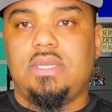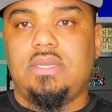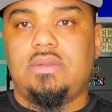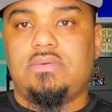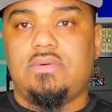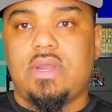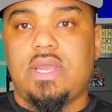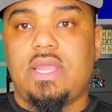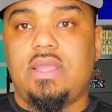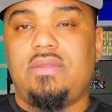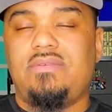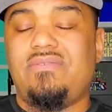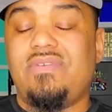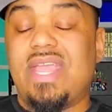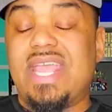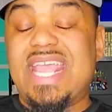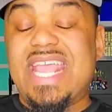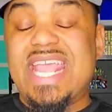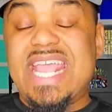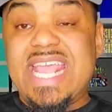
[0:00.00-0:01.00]
right?
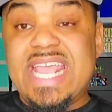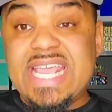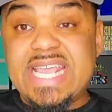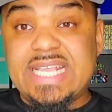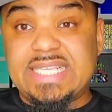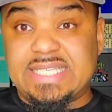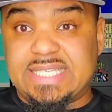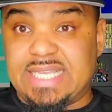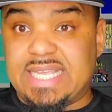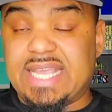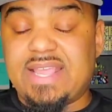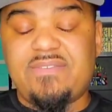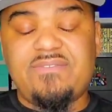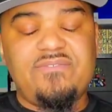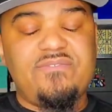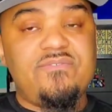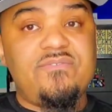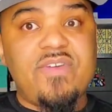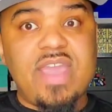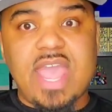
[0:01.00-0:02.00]
Easy,
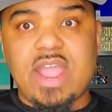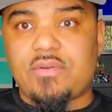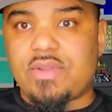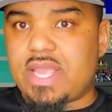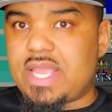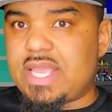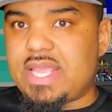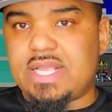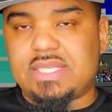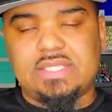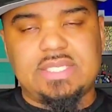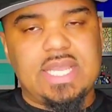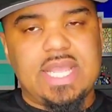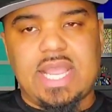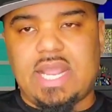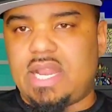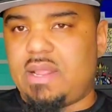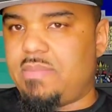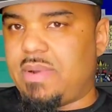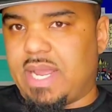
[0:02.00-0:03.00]
very easy.
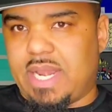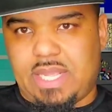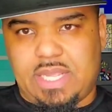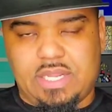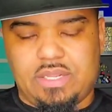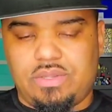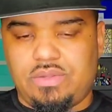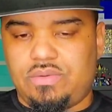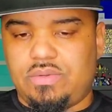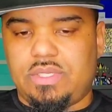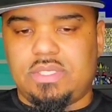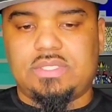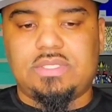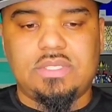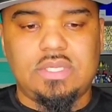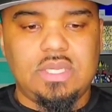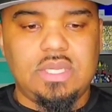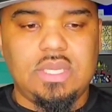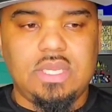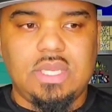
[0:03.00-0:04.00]
Anybody can do this.
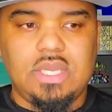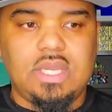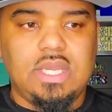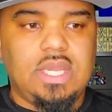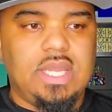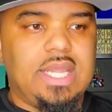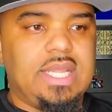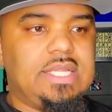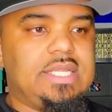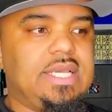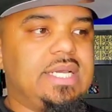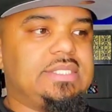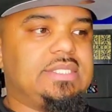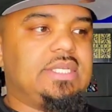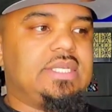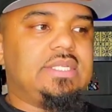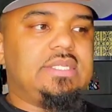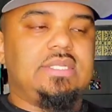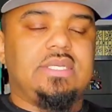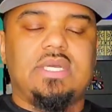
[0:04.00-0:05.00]
It
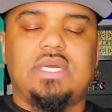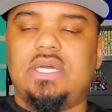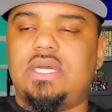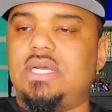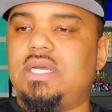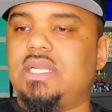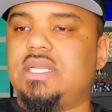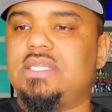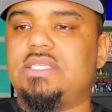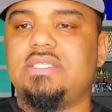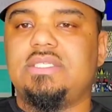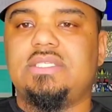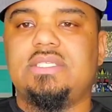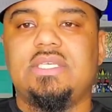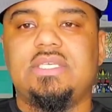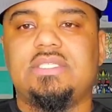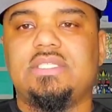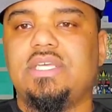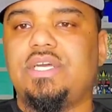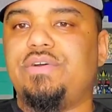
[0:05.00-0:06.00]
doesn't uh,
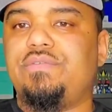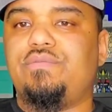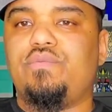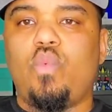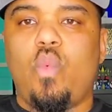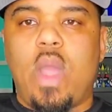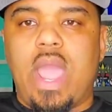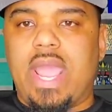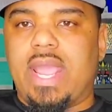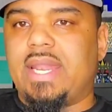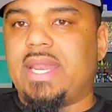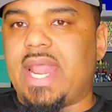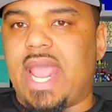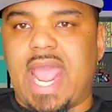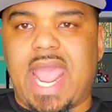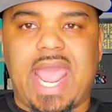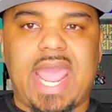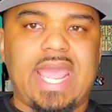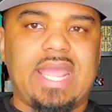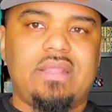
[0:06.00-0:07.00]
consist of wetting the
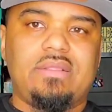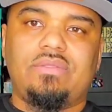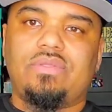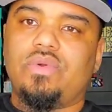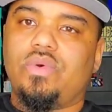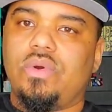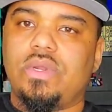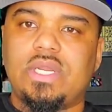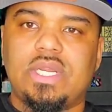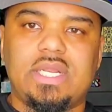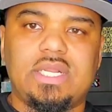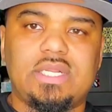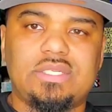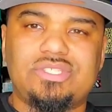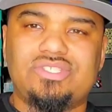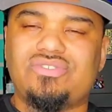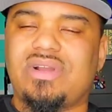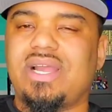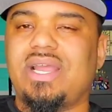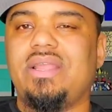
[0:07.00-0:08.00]
hat and throwing it in the
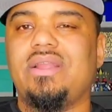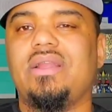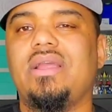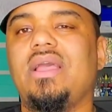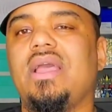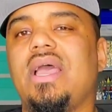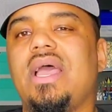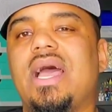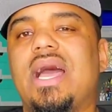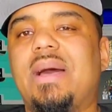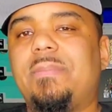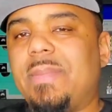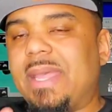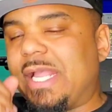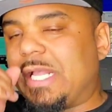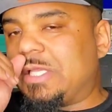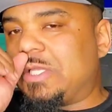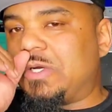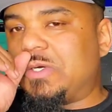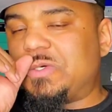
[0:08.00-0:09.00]
dryer. I make
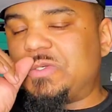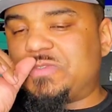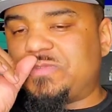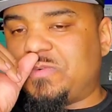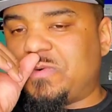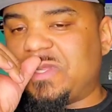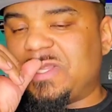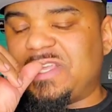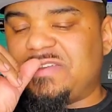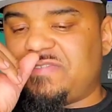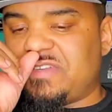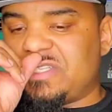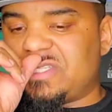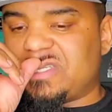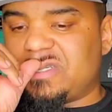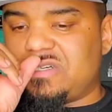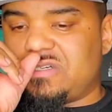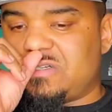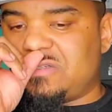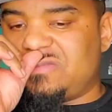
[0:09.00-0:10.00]
clothes for a living,
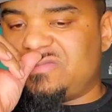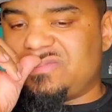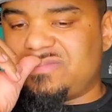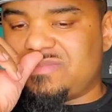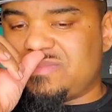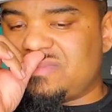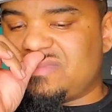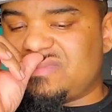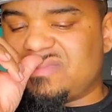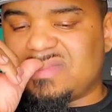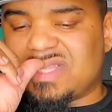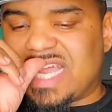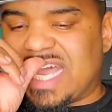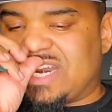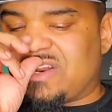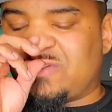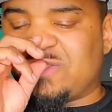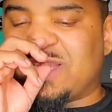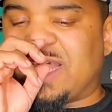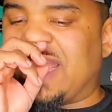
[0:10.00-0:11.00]
so I
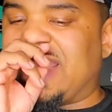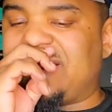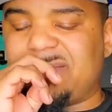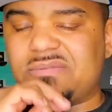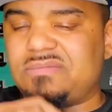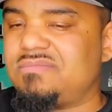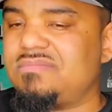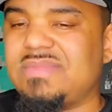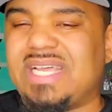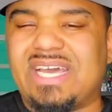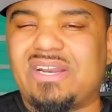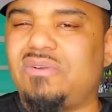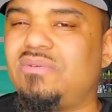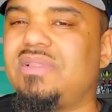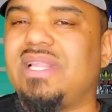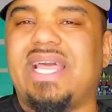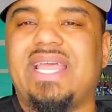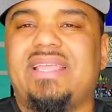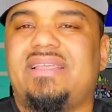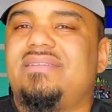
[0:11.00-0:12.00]
don't like I don't
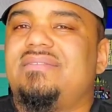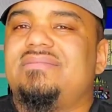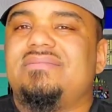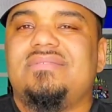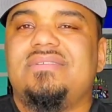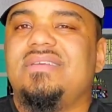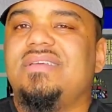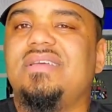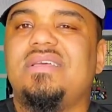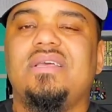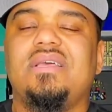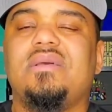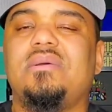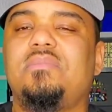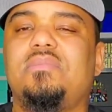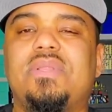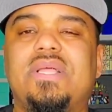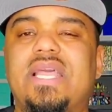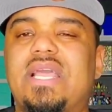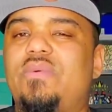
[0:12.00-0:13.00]
like
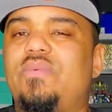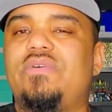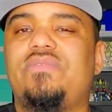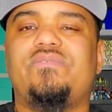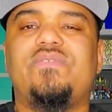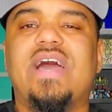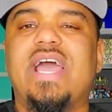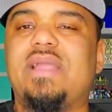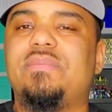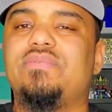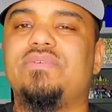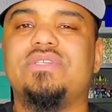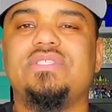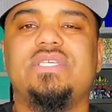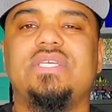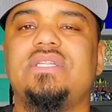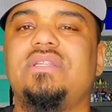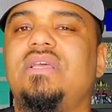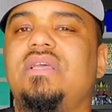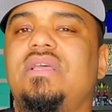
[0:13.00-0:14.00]
playing with fibers and